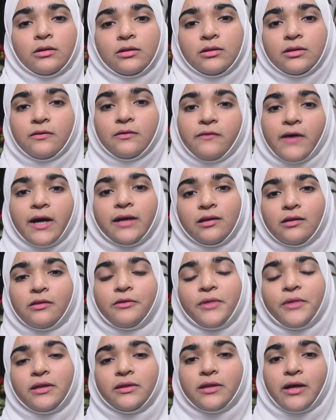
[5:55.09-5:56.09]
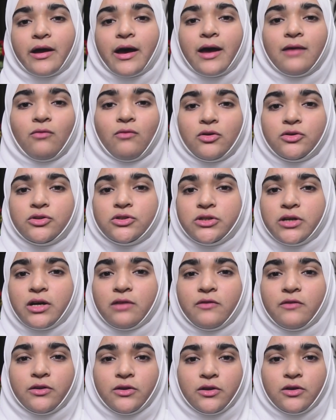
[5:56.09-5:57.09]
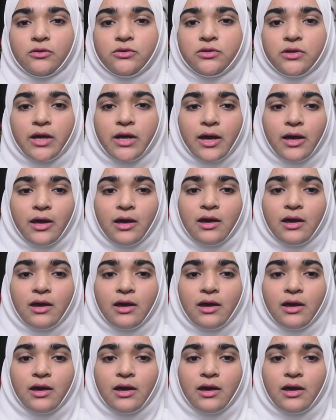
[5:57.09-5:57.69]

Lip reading: The final thing that I want to share with you today